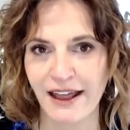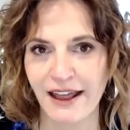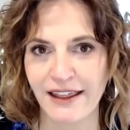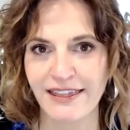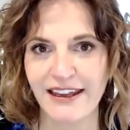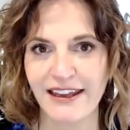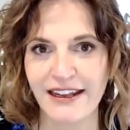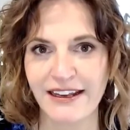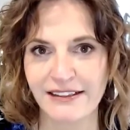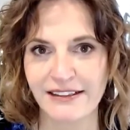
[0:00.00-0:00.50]

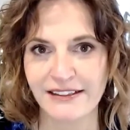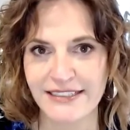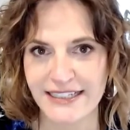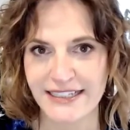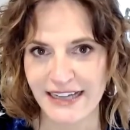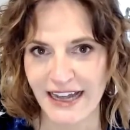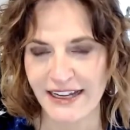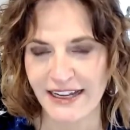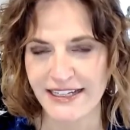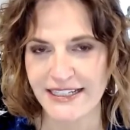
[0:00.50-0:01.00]
nothing
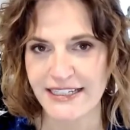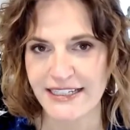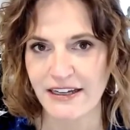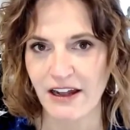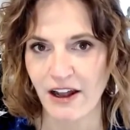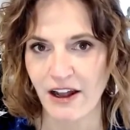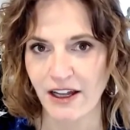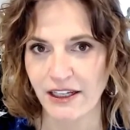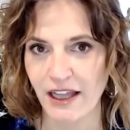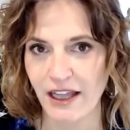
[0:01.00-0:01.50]
sites
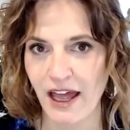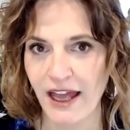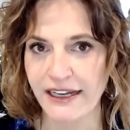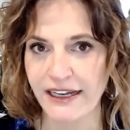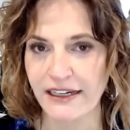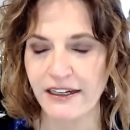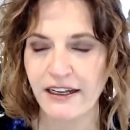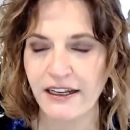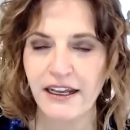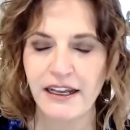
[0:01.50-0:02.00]

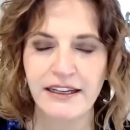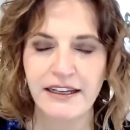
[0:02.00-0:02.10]
online.